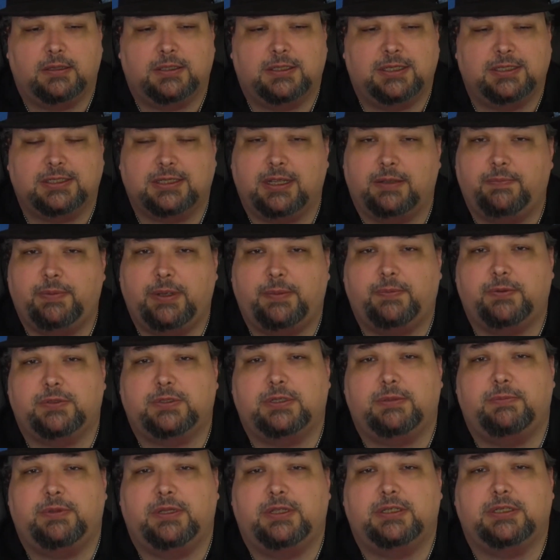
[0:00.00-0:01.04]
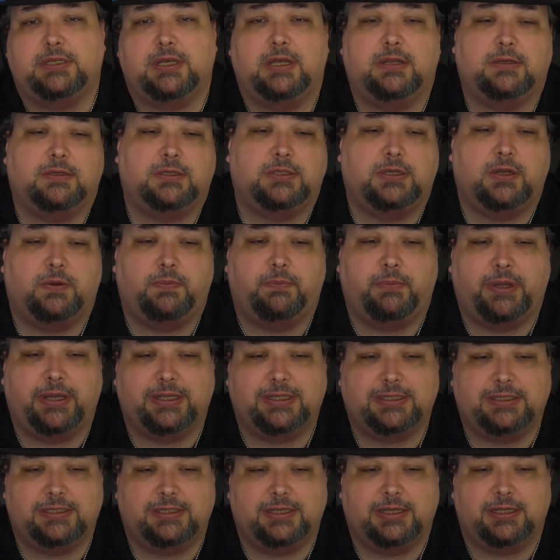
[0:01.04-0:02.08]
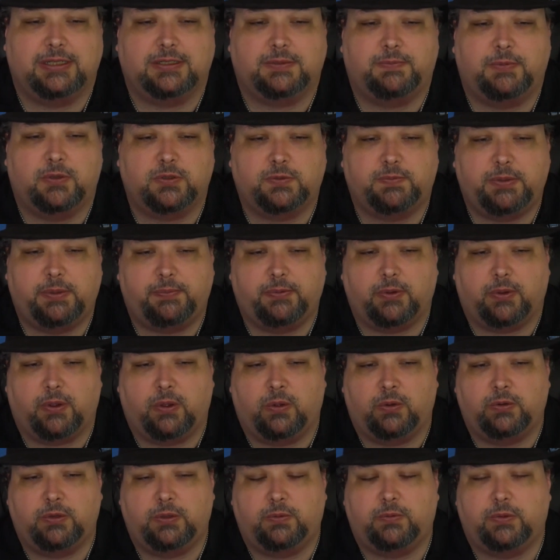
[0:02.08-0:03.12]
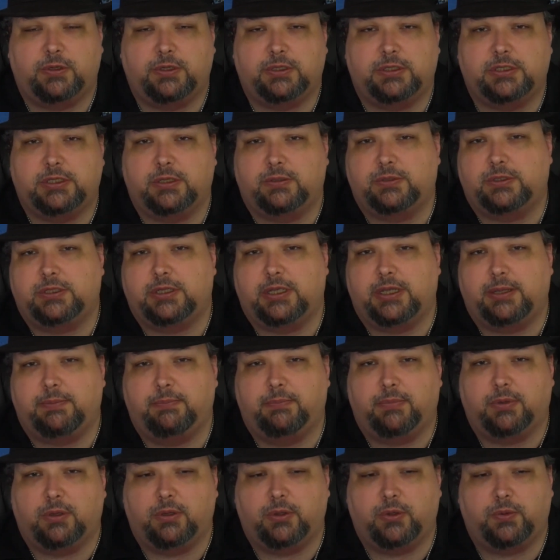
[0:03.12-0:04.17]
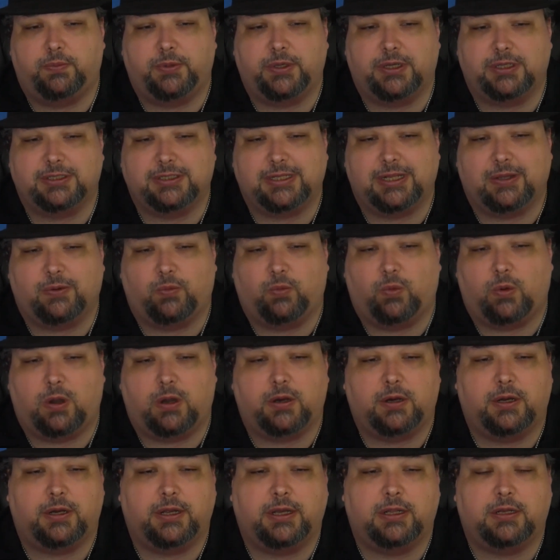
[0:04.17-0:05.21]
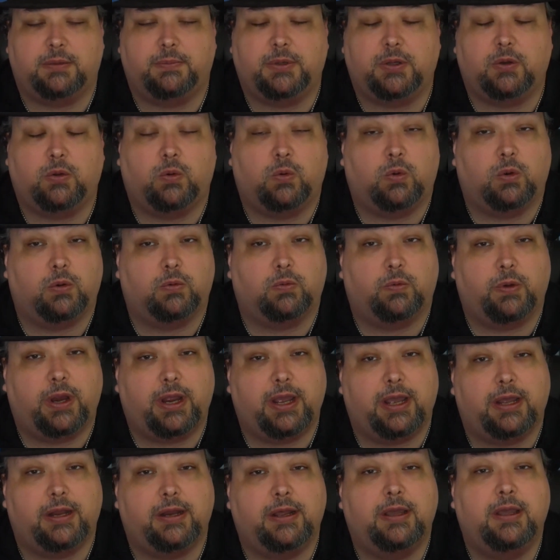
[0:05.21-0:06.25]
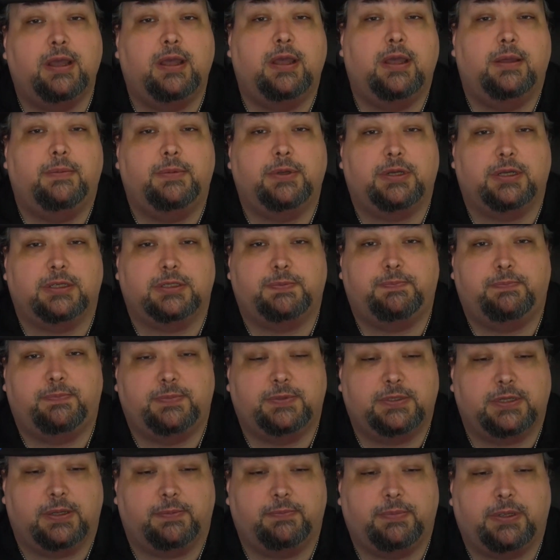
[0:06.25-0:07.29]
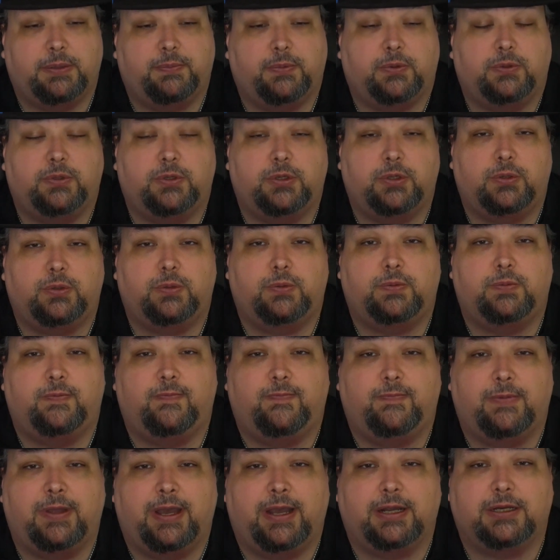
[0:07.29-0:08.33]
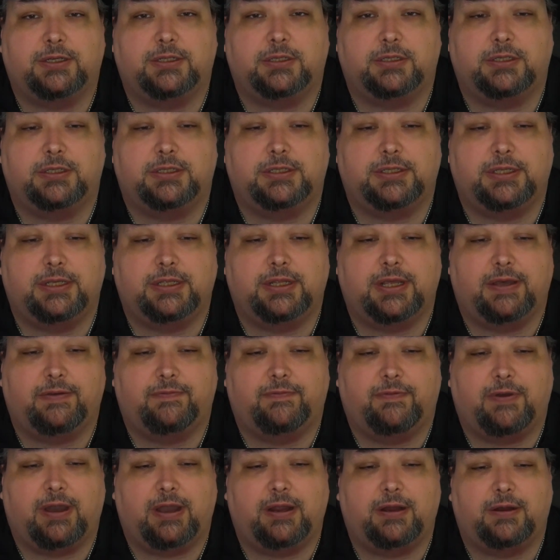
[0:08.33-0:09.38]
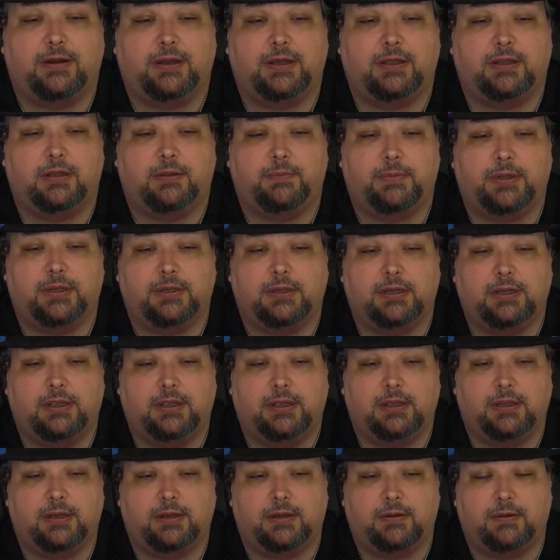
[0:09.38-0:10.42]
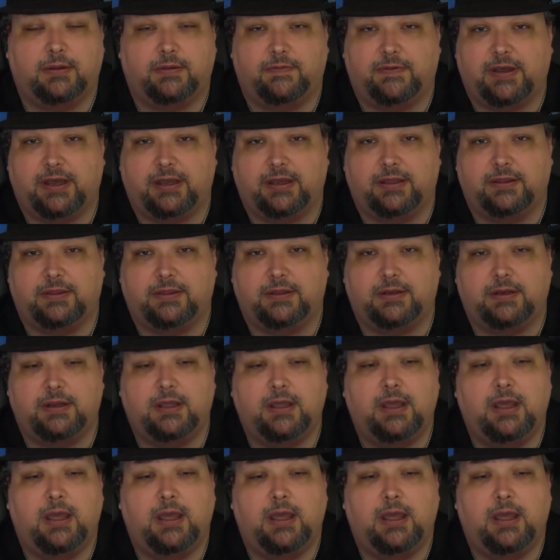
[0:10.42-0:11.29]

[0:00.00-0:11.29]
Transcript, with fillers: to some people, some of these colors don't make sense. Most people only want to associate blue because of that water element, or red because some people do actually see that fire element in Leviathan.